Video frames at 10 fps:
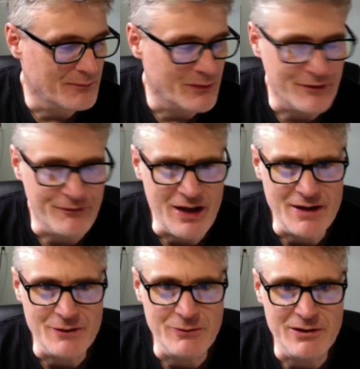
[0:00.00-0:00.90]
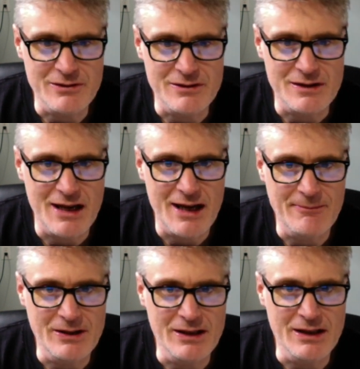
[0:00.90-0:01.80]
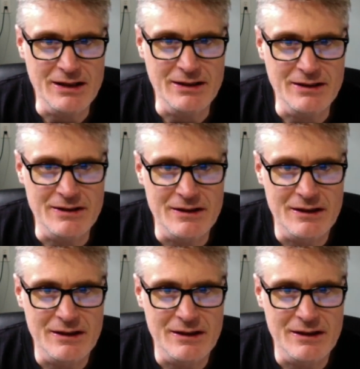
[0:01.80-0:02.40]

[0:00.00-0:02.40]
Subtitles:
fans weren't happy, and